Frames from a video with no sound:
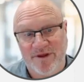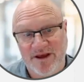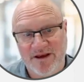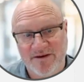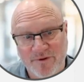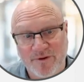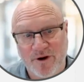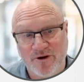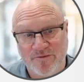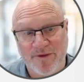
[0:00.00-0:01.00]
even though
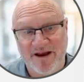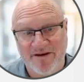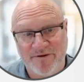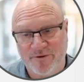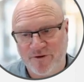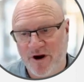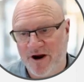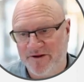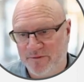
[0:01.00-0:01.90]
you may feel tired.